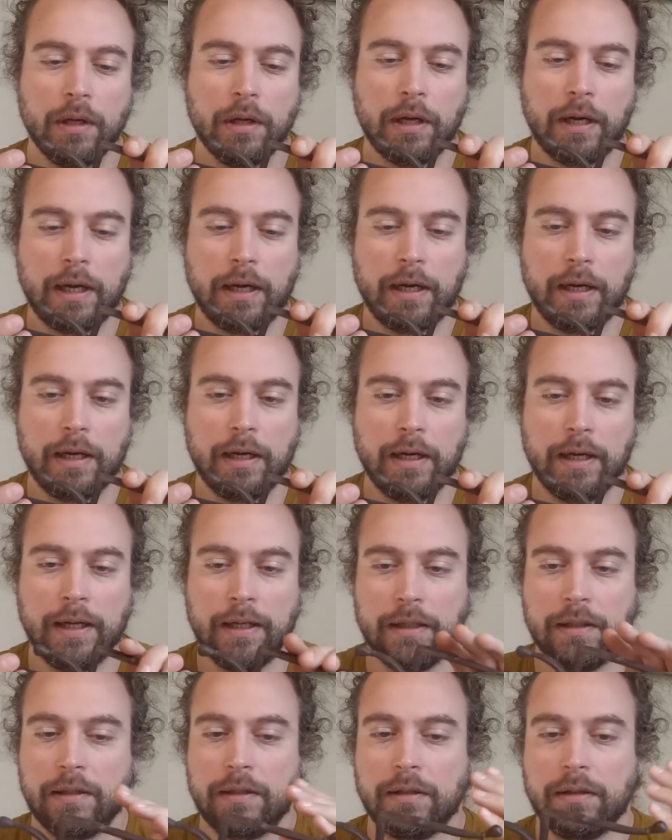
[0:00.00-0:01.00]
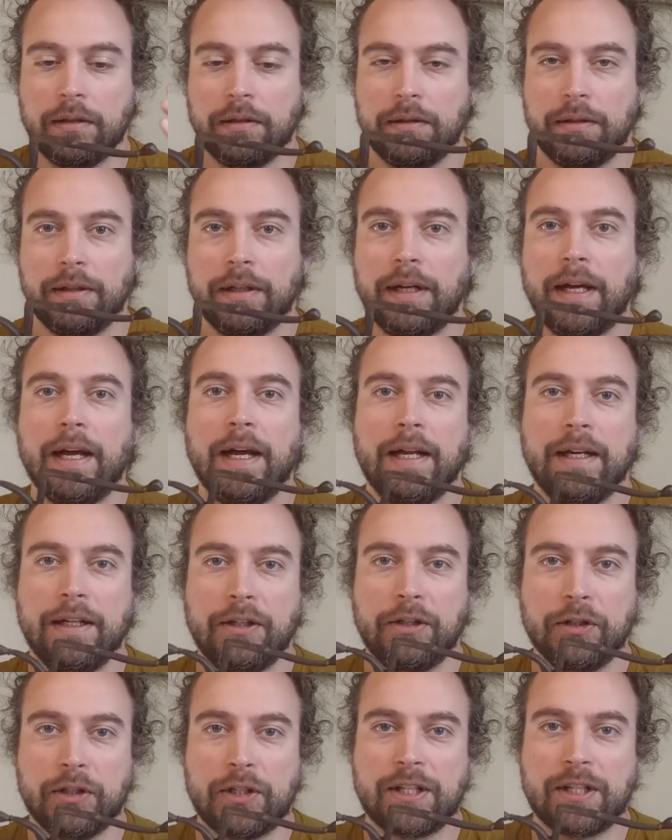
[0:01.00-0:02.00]
And any
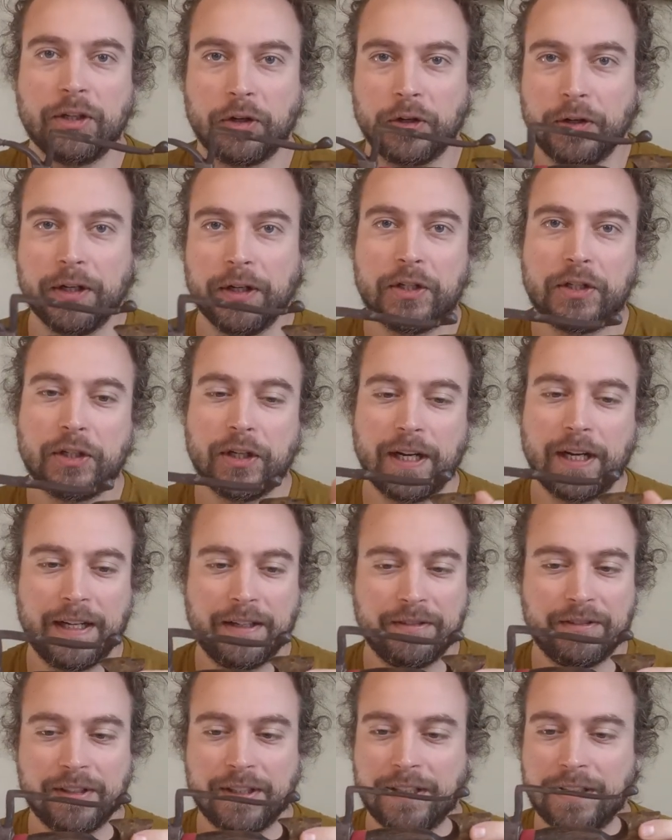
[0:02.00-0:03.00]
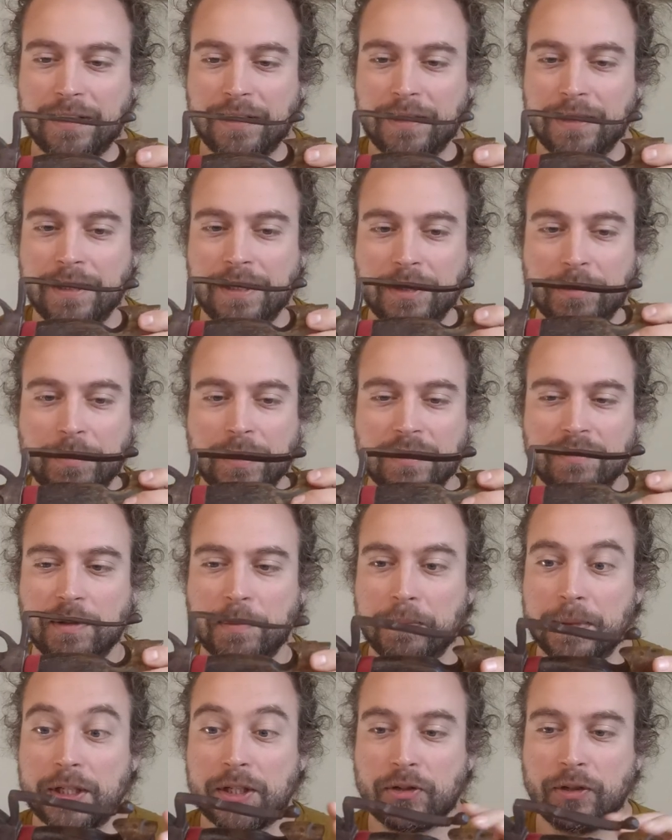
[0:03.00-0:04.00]
good story should have a little bit of
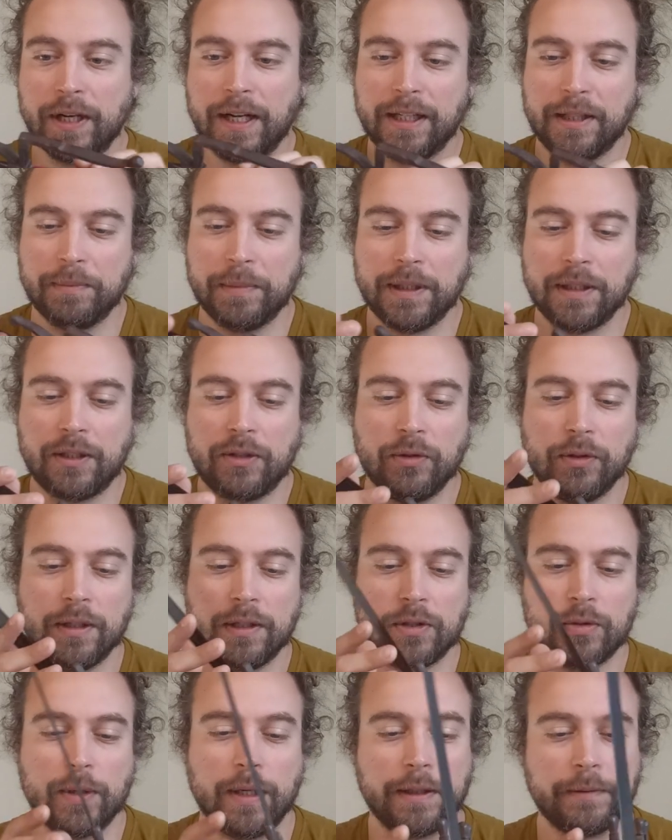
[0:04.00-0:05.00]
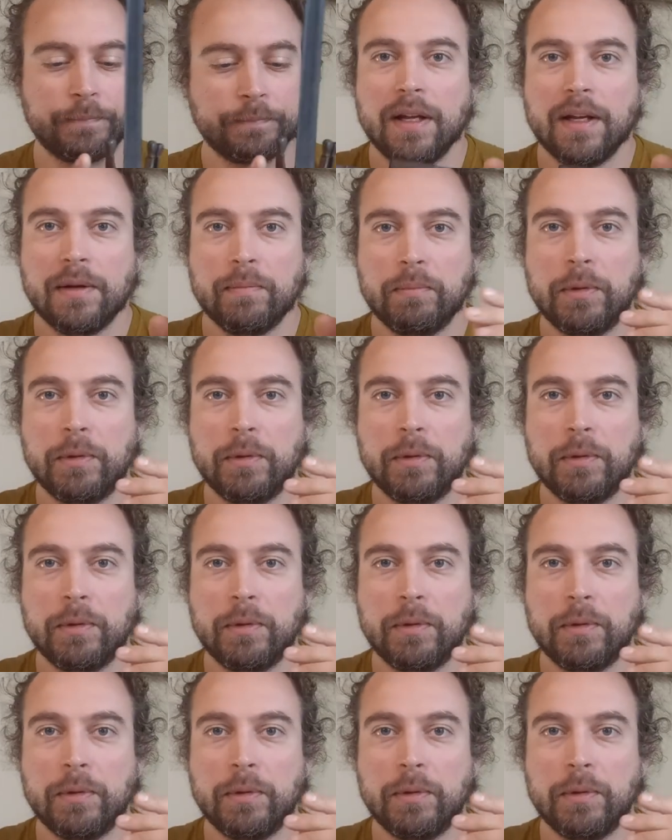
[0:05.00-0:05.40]
a mystery element to it as well.